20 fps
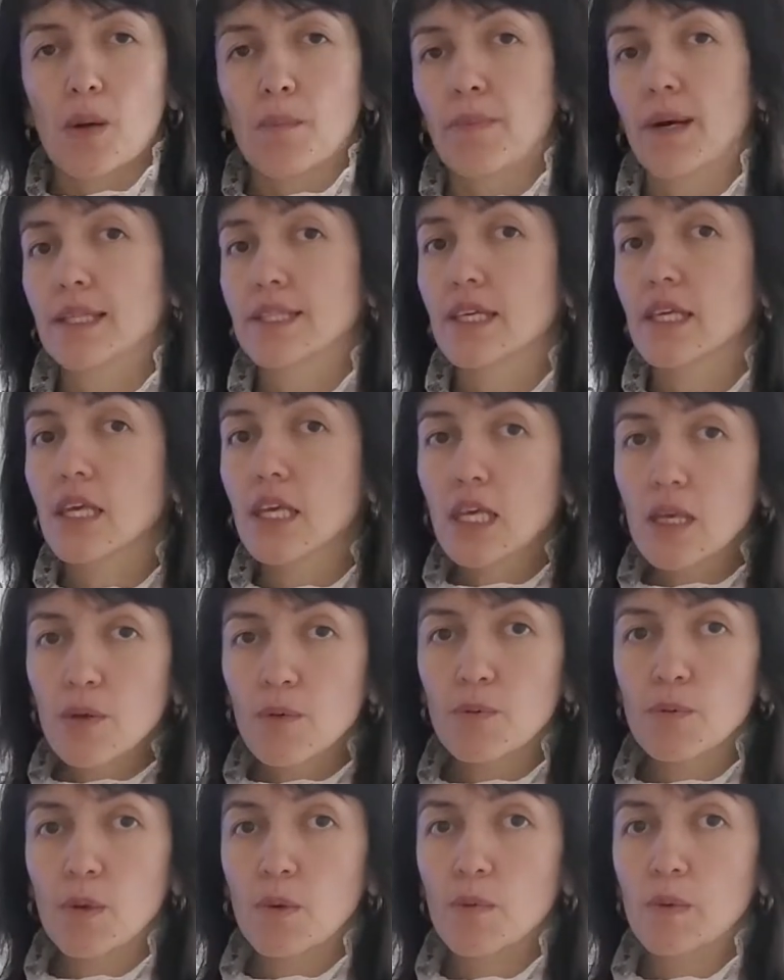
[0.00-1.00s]
but
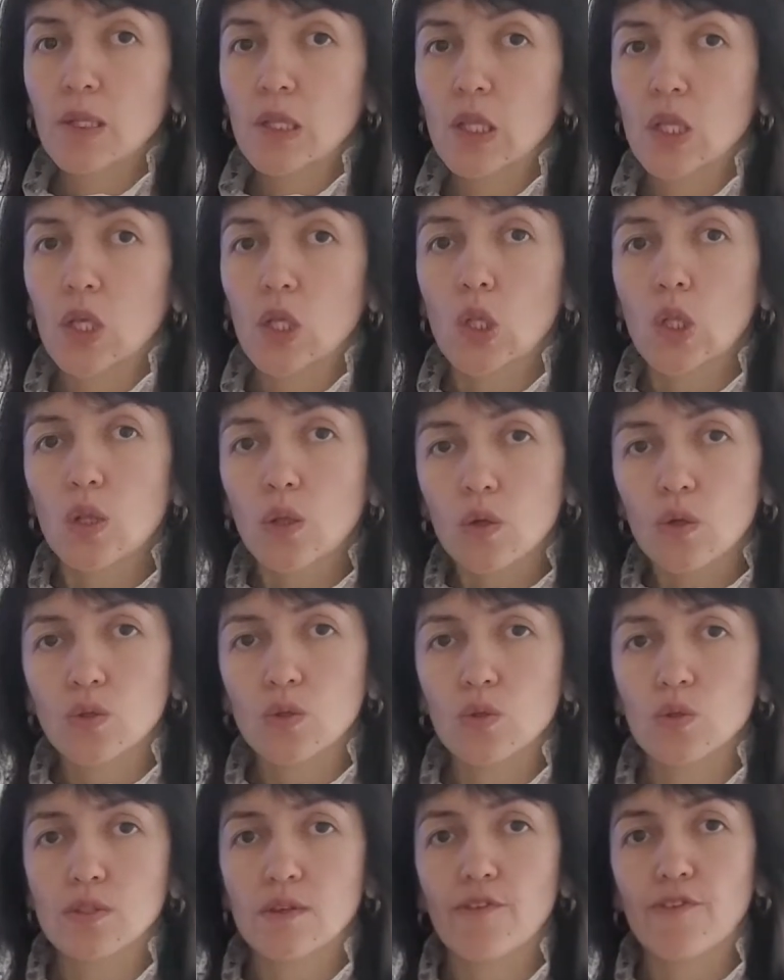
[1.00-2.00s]
if we will look
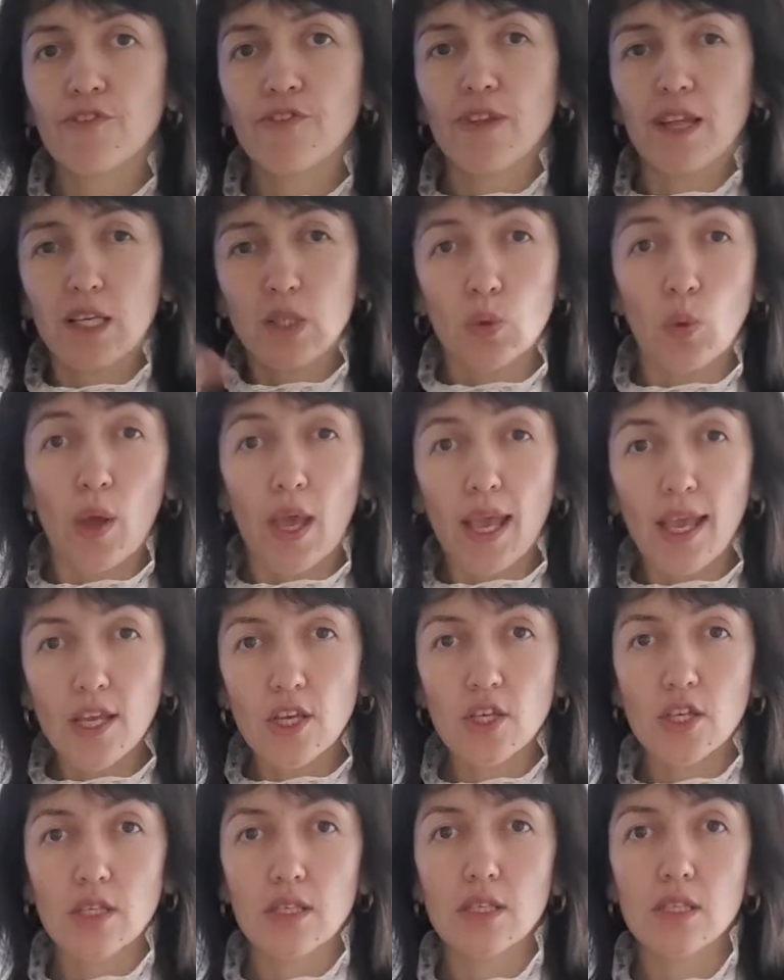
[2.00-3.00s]
to the
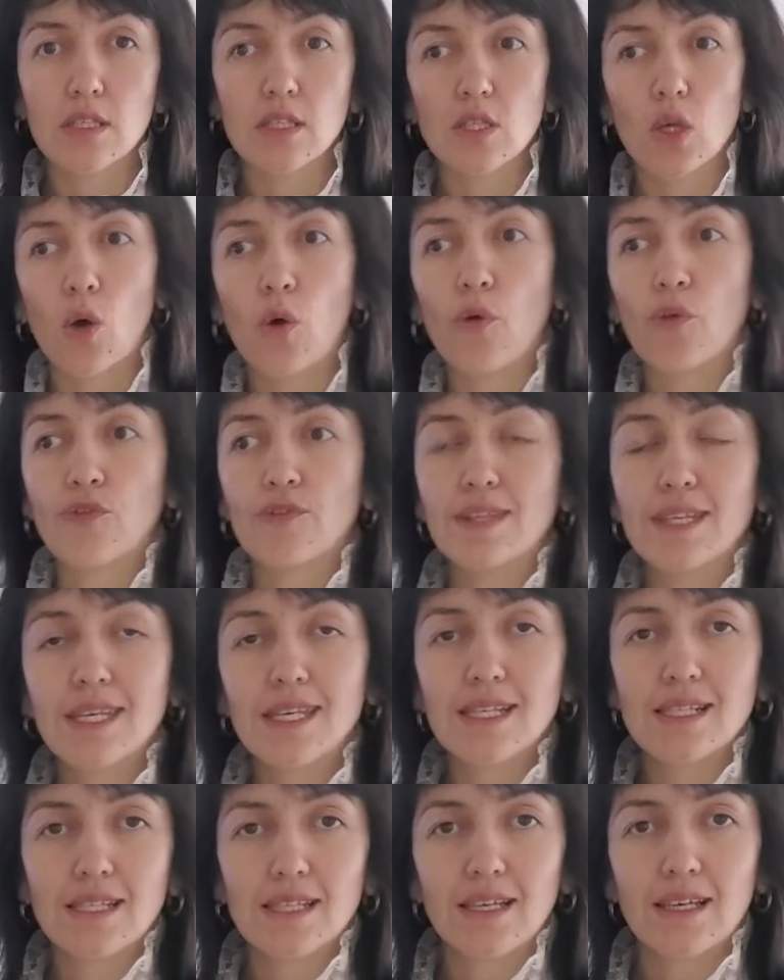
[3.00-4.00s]
fluctuations of
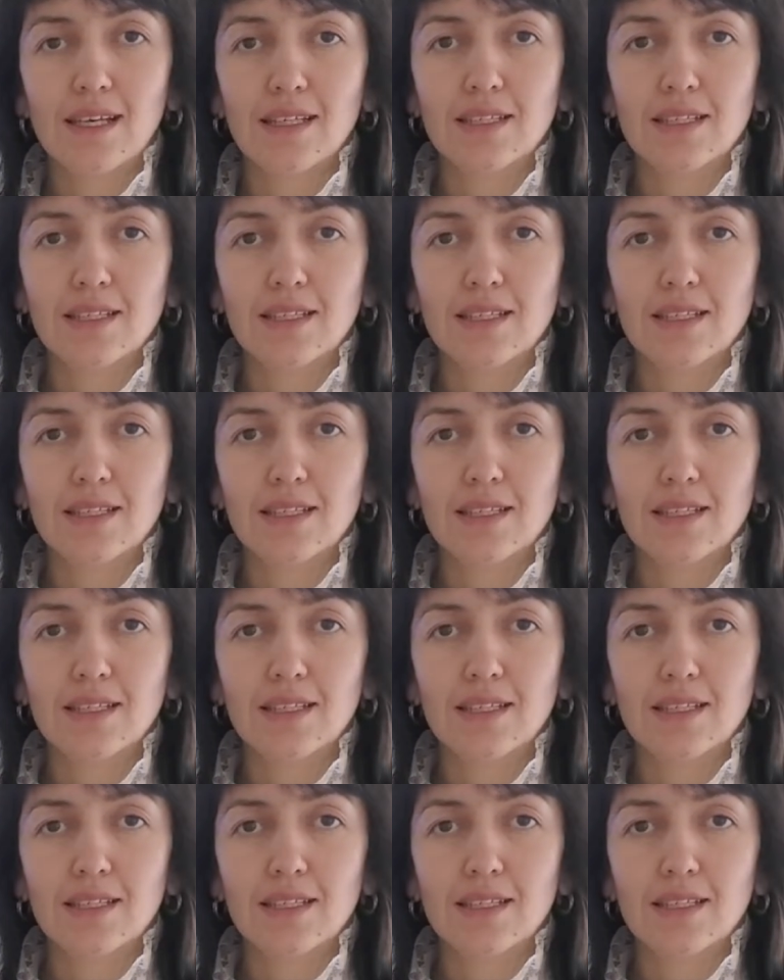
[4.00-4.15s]
this